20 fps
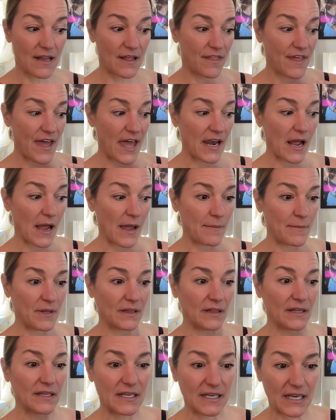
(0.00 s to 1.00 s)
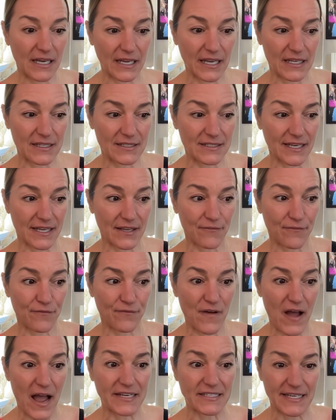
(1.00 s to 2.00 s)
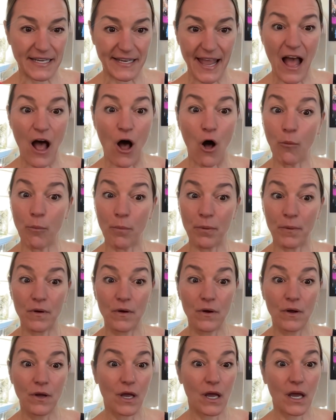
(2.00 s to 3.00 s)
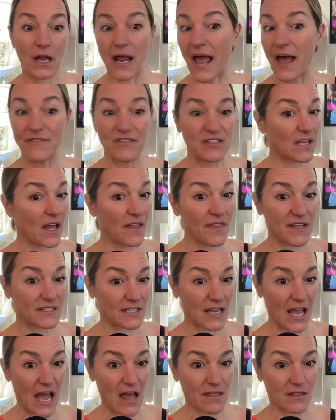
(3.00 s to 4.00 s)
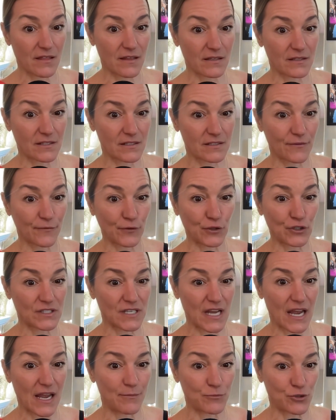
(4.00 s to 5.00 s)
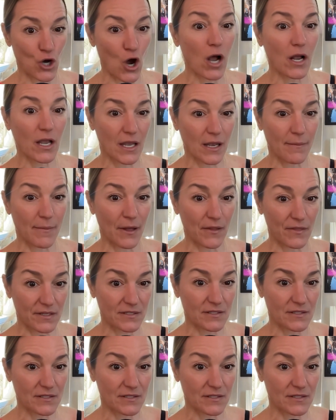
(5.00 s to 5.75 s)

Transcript: that I'm leaning into finding help, and I haven't done this yet, this is the first day I'm talking about this